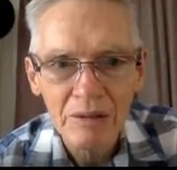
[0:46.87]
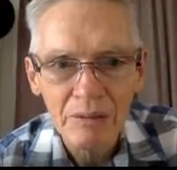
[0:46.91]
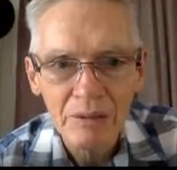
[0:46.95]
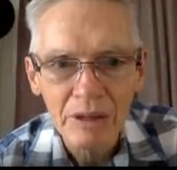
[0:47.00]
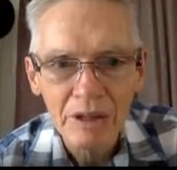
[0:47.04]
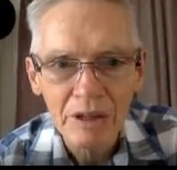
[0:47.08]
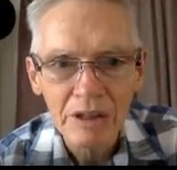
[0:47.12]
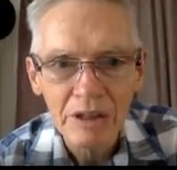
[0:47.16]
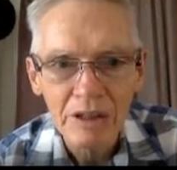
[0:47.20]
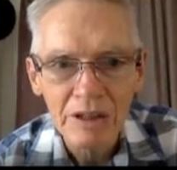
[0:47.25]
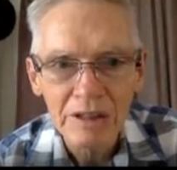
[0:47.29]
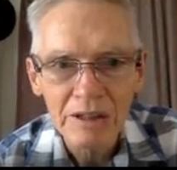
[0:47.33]

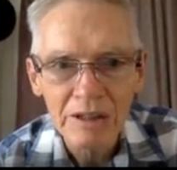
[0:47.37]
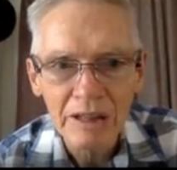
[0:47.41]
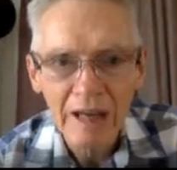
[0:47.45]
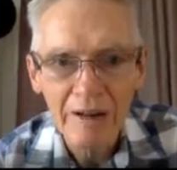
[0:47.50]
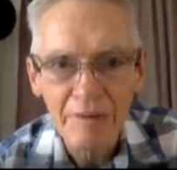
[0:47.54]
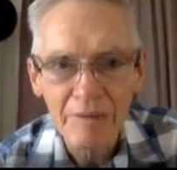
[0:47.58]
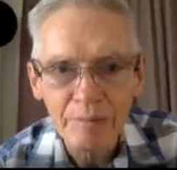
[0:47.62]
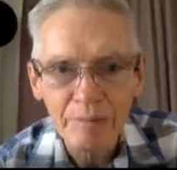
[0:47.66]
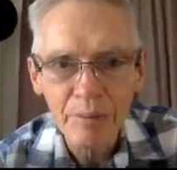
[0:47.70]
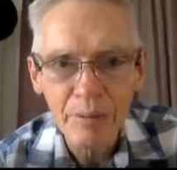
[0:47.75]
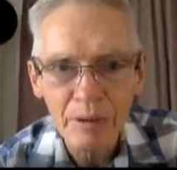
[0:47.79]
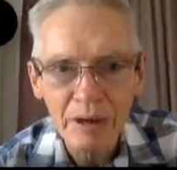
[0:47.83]
We're going to
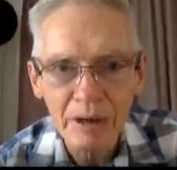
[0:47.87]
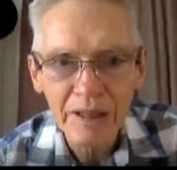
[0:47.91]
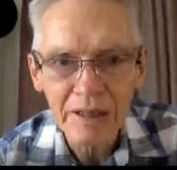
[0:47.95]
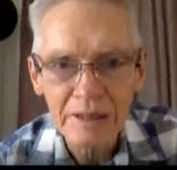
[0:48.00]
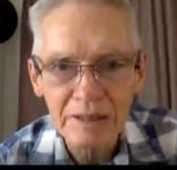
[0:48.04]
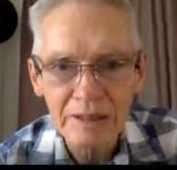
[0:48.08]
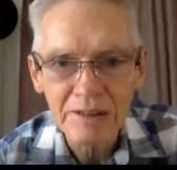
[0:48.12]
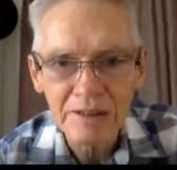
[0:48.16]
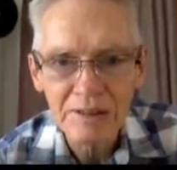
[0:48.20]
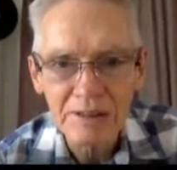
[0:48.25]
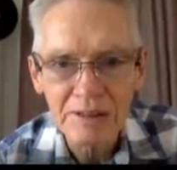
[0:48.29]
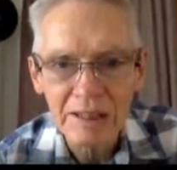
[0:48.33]
have
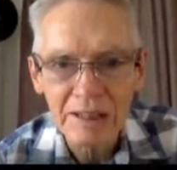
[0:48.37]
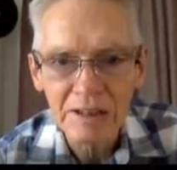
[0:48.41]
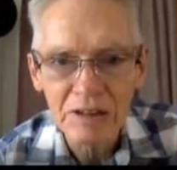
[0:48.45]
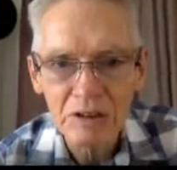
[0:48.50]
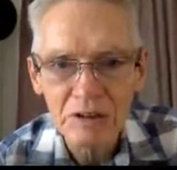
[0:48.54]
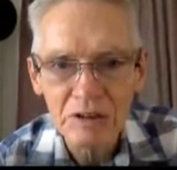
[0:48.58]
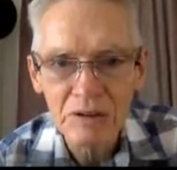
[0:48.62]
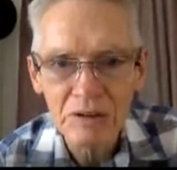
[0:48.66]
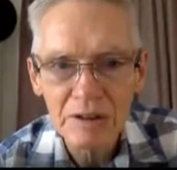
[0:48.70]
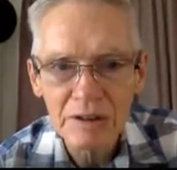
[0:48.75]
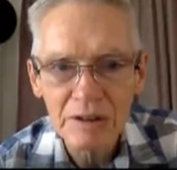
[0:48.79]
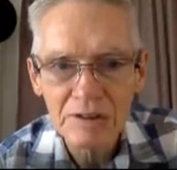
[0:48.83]
practice at
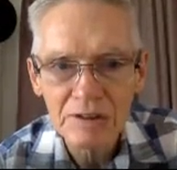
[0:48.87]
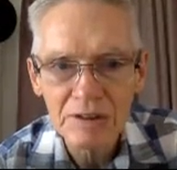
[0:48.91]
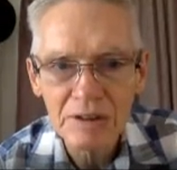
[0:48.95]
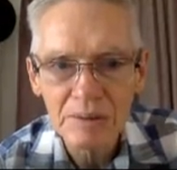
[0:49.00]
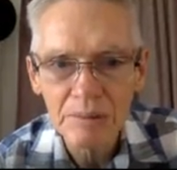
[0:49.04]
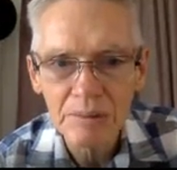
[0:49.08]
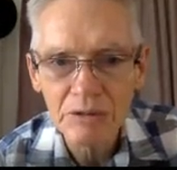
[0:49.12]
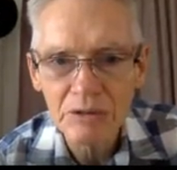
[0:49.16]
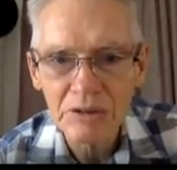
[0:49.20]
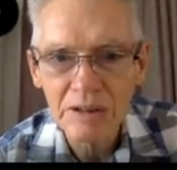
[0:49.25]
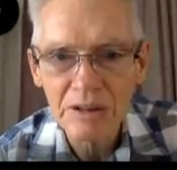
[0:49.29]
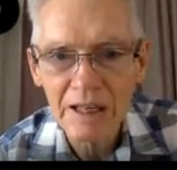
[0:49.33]
doing
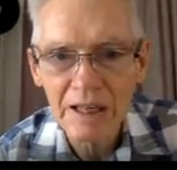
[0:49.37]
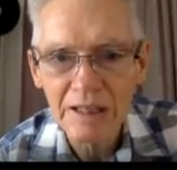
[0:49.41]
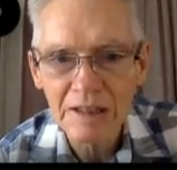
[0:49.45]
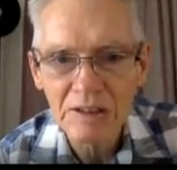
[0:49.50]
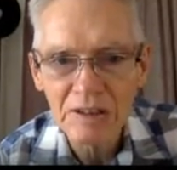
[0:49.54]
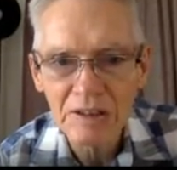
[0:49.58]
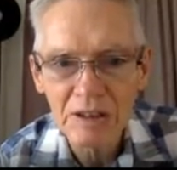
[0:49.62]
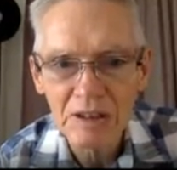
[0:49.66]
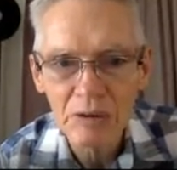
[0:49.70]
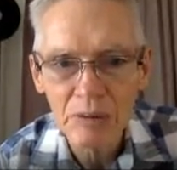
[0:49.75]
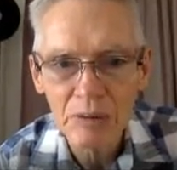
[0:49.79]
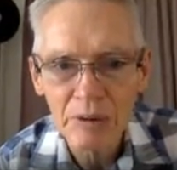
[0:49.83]

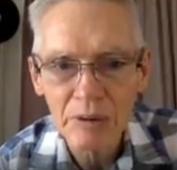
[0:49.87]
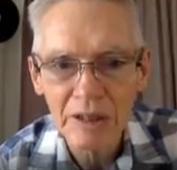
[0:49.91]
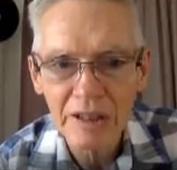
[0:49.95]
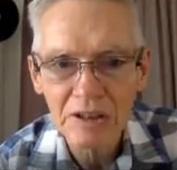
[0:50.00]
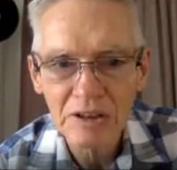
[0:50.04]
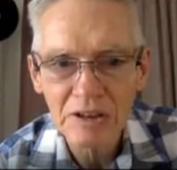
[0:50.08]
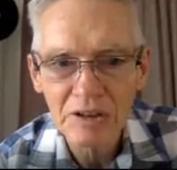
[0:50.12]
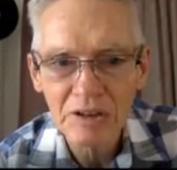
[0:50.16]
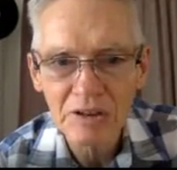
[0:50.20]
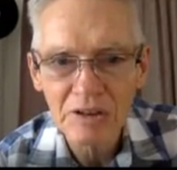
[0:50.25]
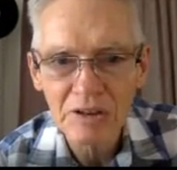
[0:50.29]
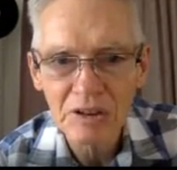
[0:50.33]
simultaneous
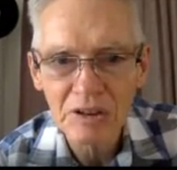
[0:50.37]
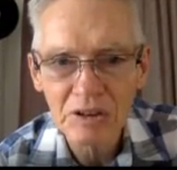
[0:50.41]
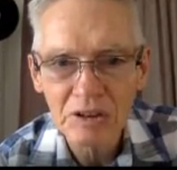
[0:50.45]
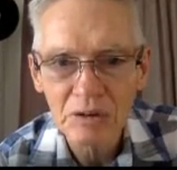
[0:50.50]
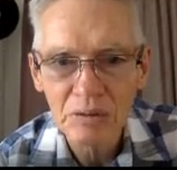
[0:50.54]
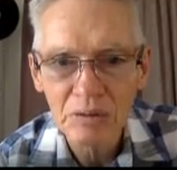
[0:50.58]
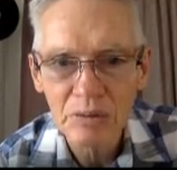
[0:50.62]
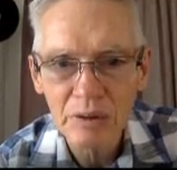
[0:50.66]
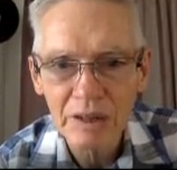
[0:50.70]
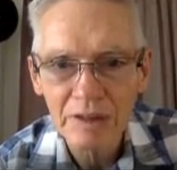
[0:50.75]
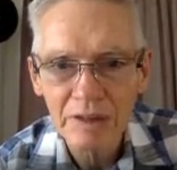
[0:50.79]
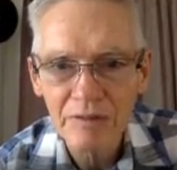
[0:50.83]
equations
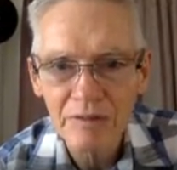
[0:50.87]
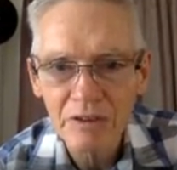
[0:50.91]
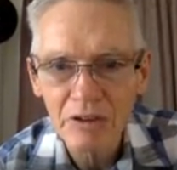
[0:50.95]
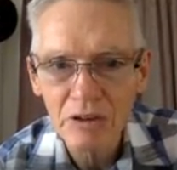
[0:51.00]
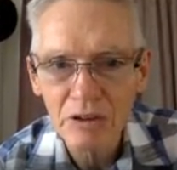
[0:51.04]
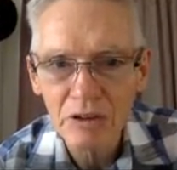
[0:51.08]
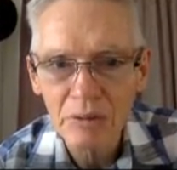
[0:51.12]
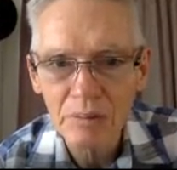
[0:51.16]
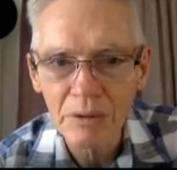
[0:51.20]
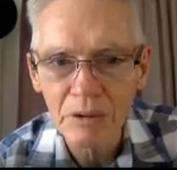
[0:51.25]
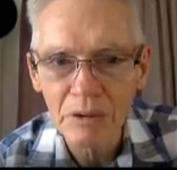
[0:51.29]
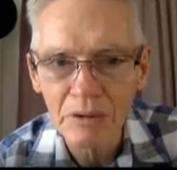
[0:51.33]
into one
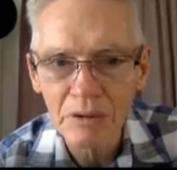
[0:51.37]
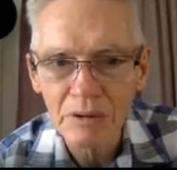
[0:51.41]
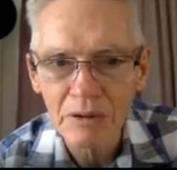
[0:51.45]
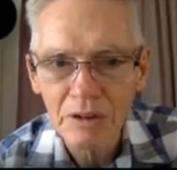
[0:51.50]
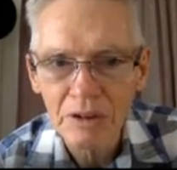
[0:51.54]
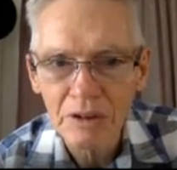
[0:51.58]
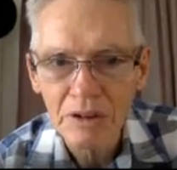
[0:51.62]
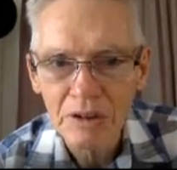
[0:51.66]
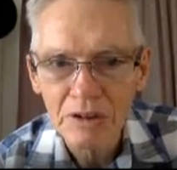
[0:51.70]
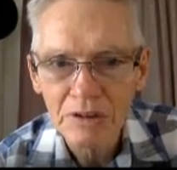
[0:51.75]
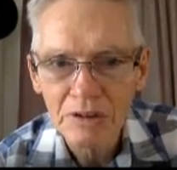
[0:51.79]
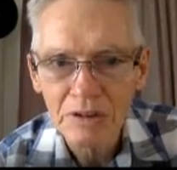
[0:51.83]
variable.
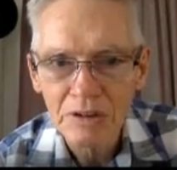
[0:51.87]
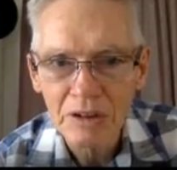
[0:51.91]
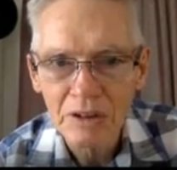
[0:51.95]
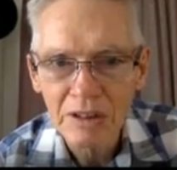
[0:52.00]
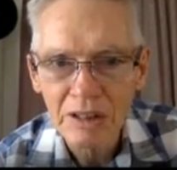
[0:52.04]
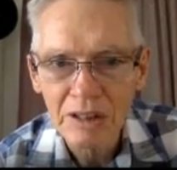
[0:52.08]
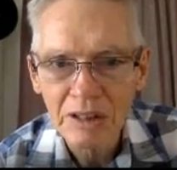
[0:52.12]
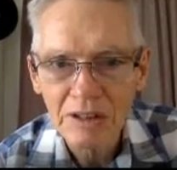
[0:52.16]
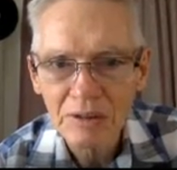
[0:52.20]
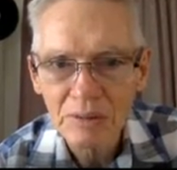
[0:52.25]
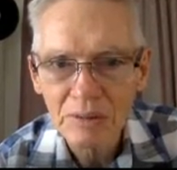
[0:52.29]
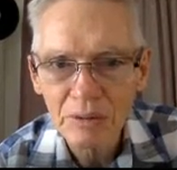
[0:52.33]
So
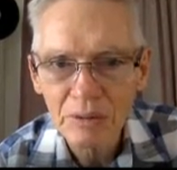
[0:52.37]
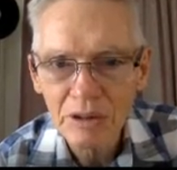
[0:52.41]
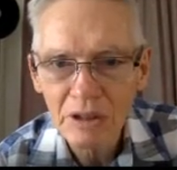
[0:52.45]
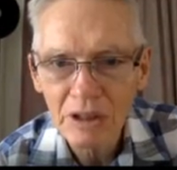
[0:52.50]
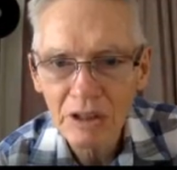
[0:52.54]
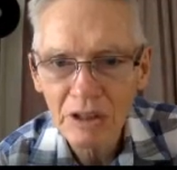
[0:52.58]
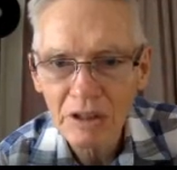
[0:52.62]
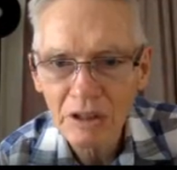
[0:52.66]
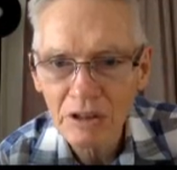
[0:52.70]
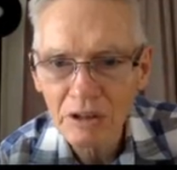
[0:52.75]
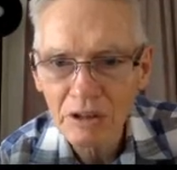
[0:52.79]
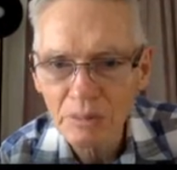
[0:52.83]
that's what
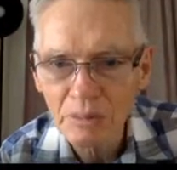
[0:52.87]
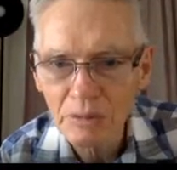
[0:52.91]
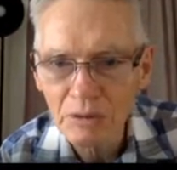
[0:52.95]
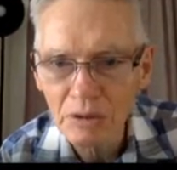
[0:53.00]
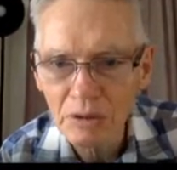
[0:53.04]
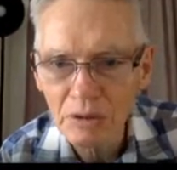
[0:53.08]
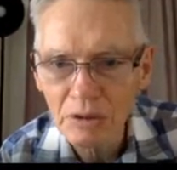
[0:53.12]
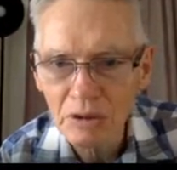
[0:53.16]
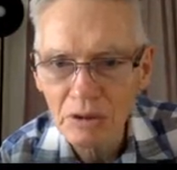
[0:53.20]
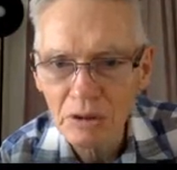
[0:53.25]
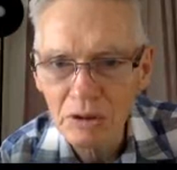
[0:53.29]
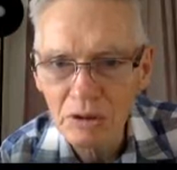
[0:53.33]
I hope
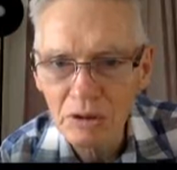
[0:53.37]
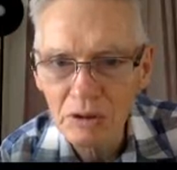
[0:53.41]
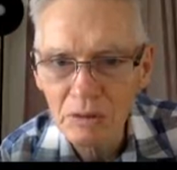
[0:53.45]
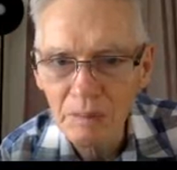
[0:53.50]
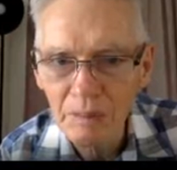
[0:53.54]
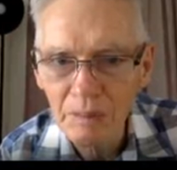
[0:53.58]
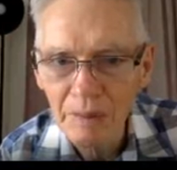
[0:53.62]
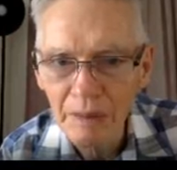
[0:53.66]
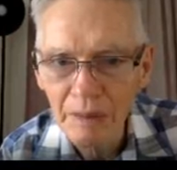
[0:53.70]
to do.